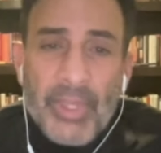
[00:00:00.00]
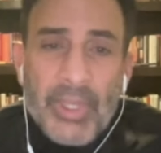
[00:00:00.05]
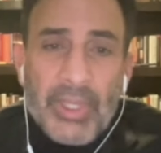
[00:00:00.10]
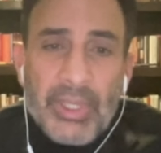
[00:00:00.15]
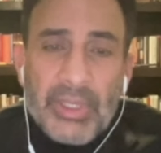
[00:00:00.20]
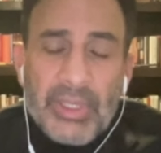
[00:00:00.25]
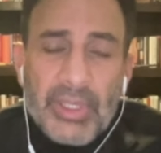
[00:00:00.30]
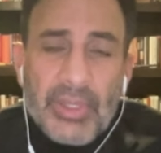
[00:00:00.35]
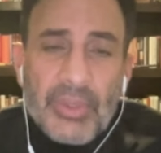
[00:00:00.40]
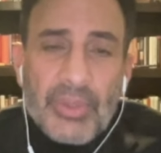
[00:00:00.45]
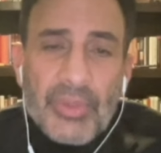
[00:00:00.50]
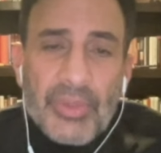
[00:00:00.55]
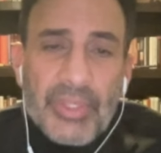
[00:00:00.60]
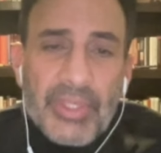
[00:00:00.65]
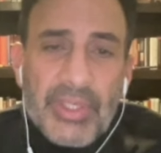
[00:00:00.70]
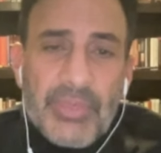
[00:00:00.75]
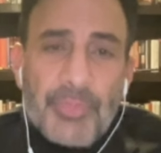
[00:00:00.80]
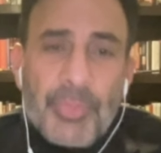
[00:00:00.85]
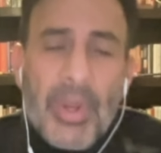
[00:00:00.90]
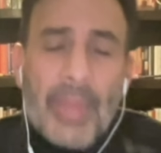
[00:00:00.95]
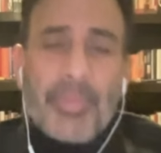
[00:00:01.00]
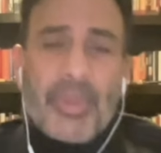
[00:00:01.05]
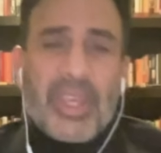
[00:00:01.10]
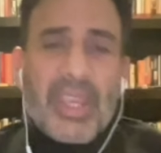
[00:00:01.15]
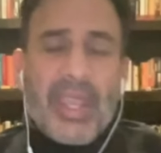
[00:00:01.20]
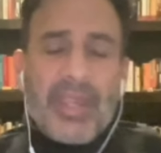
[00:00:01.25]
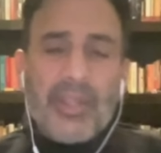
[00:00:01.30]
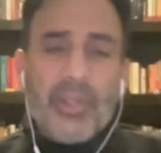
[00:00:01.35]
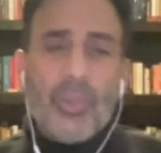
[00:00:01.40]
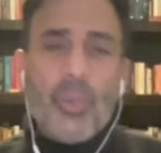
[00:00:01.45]
you know, this
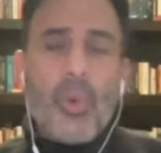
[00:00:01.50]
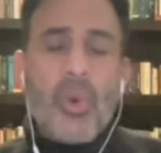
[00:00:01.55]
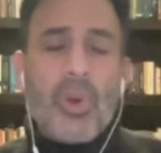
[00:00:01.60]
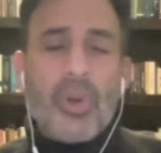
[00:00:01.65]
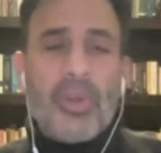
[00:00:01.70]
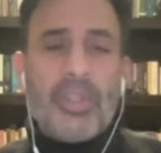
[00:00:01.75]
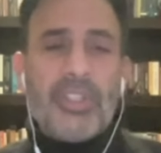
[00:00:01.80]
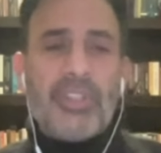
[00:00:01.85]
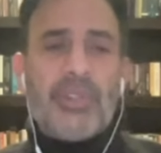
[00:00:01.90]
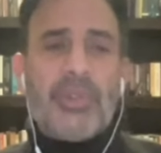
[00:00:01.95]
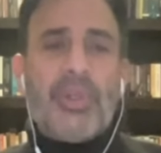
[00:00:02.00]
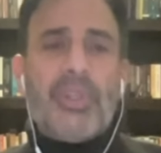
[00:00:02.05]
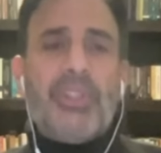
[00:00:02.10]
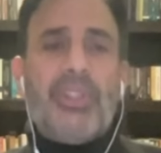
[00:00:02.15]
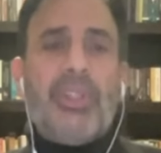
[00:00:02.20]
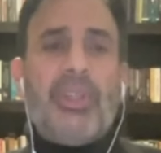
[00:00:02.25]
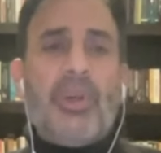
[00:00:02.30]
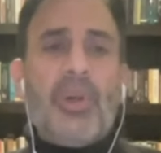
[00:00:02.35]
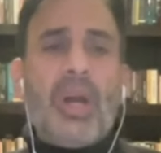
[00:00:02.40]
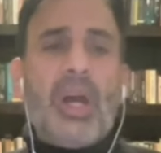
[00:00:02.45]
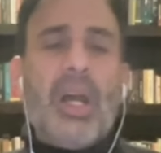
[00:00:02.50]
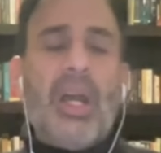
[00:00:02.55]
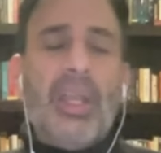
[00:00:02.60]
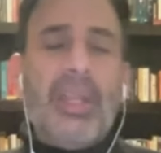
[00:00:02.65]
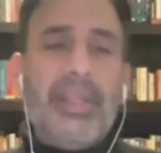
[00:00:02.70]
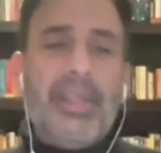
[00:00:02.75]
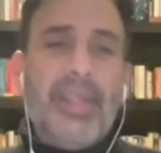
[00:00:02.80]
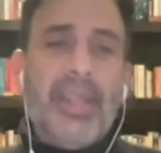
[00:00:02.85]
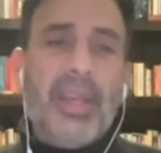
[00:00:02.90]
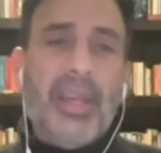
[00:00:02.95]
propaganda war is going to go
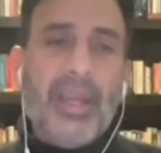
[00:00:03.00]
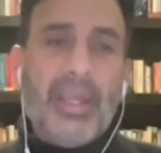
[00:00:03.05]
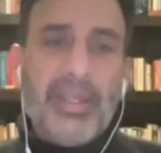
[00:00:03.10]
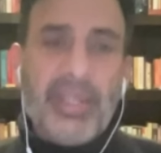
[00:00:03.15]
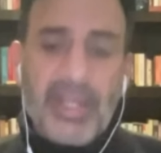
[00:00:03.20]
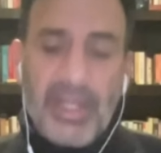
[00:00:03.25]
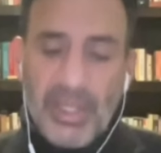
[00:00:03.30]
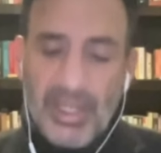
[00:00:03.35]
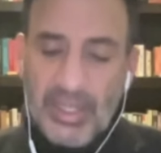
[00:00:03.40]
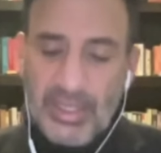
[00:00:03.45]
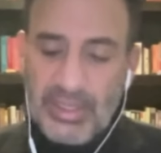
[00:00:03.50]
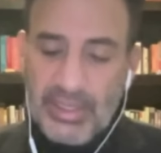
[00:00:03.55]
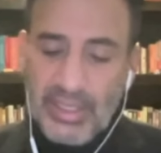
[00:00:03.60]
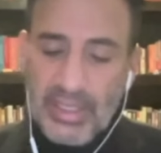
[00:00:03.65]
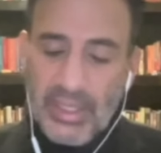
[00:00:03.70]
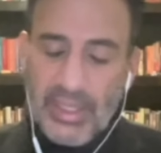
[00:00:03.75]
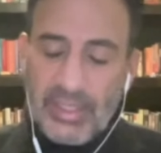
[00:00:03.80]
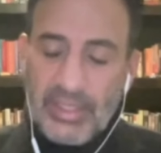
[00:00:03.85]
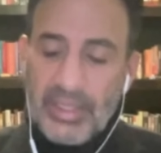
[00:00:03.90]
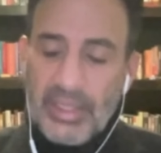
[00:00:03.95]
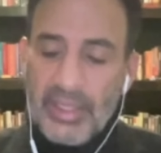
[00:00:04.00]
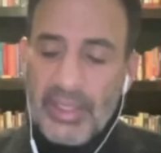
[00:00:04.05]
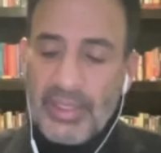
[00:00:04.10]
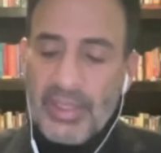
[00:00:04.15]
on and on and on and on.